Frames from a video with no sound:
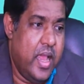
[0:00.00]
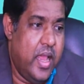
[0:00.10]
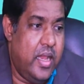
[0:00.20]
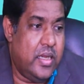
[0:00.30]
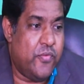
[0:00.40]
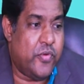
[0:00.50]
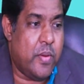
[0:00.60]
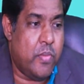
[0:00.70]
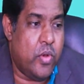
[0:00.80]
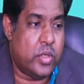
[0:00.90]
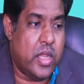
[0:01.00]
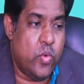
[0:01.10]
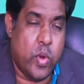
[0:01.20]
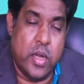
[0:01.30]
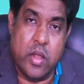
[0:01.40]
Income from more
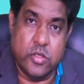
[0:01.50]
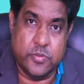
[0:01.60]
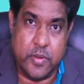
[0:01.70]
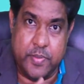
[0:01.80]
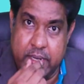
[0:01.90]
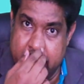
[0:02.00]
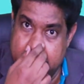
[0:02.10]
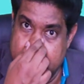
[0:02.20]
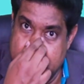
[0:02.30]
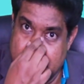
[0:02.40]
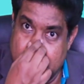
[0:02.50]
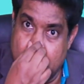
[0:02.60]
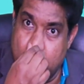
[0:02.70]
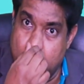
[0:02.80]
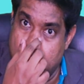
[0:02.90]
than one house property.
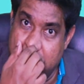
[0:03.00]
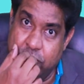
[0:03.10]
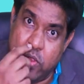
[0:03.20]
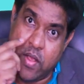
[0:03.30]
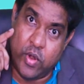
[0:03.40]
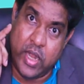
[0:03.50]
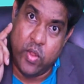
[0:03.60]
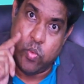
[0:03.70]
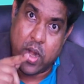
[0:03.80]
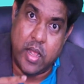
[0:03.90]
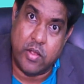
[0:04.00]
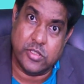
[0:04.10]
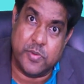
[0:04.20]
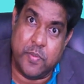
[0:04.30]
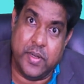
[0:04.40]
So if you have only one
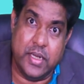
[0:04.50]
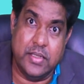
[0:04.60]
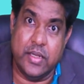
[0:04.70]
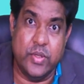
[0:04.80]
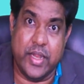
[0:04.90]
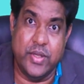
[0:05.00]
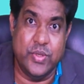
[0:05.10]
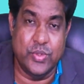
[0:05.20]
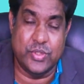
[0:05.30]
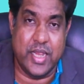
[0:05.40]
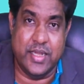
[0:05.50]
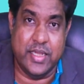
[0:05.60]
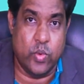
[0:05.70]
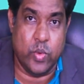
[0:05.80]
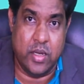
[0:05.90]
house property, then you can use
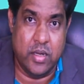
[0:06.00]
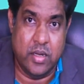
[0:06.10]
ITR1.